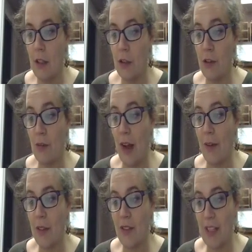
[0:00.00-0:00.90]

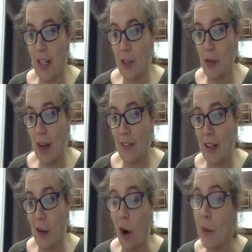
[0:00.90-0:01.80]
Survivors of sex
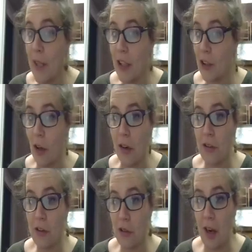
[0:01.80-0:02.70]
trafficking are being
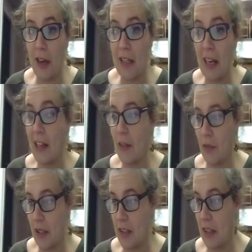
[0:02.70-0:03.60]
charged, tried, and
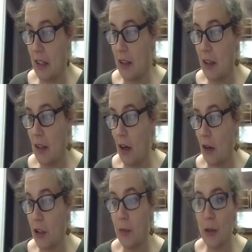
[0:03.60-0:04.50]
convicted
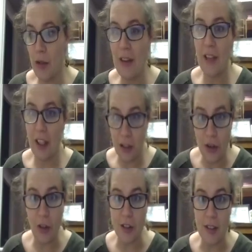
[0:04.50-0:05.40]
on human trafficking
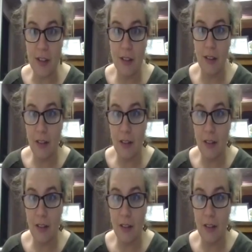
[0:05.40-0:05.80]
charges.